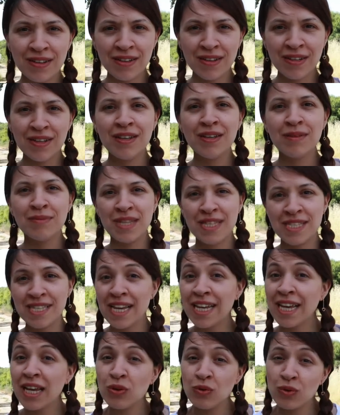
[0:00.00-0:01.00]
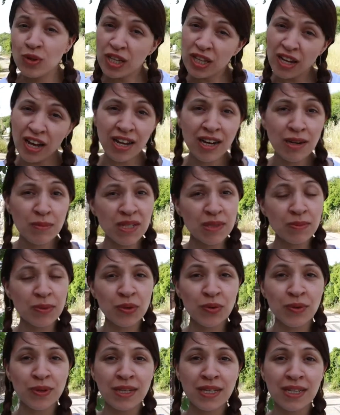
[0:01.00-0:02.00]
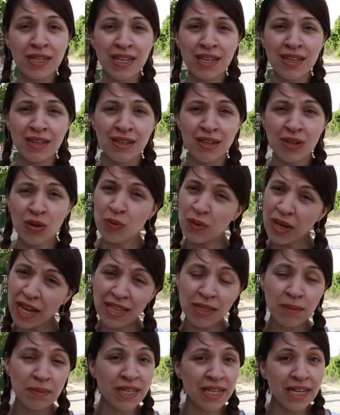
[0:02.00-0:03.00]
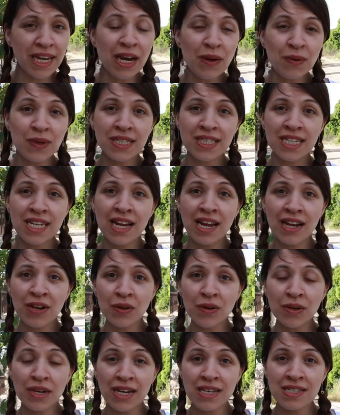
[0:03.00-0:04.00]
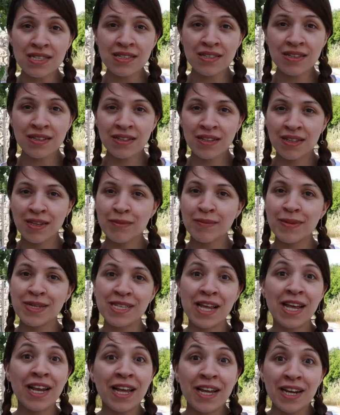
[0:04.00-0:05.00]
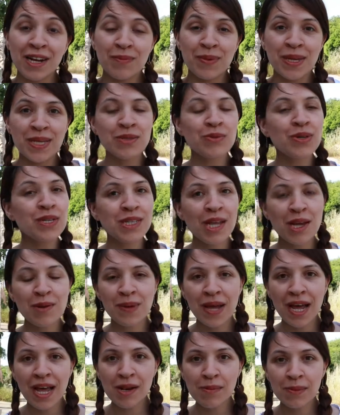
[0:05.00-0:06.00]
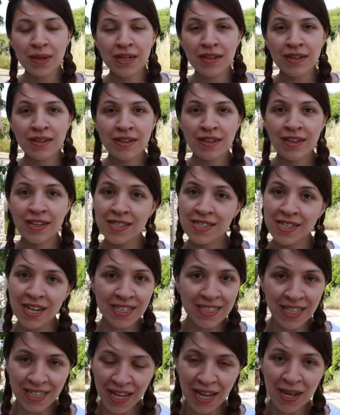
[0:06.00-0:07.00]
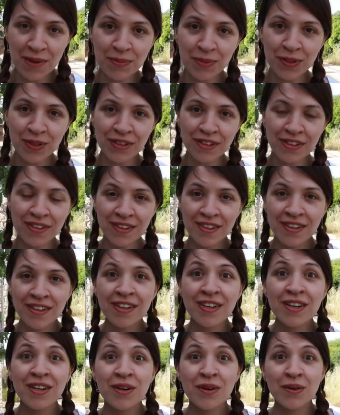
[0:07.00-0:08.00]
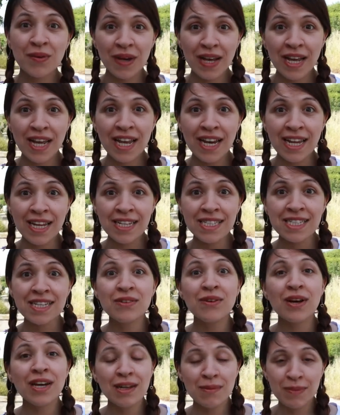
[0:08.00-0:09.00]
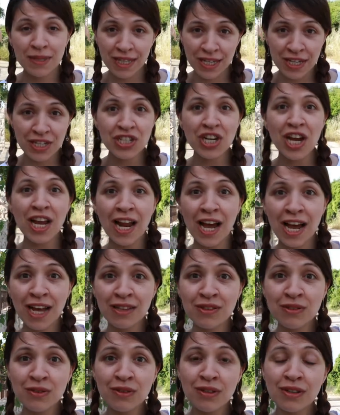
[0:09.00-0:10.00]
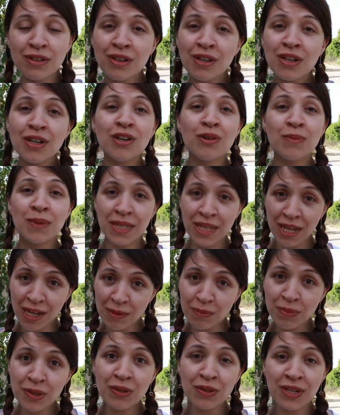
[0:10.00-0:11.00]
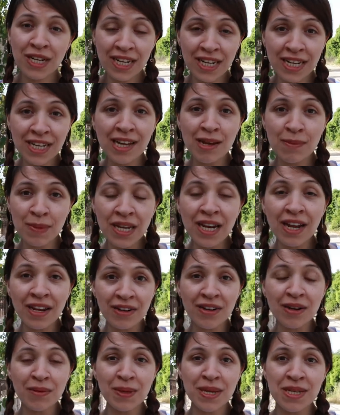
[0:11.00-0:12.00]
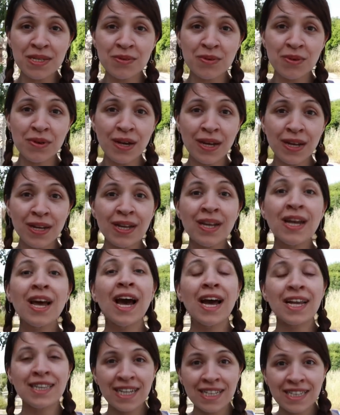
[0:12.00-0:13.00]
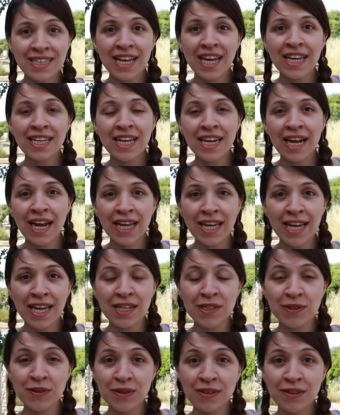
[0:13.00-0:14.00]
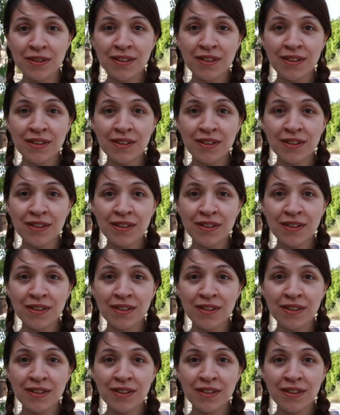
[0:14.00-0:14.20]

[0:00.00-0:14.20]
Do you remember that she ran away from her place and that she hated the Auca so much? But now the Lord was in her heart. She loves them now. And she said, I want to go back to them and tell them about the Lord Jesus so that their life would be changed too.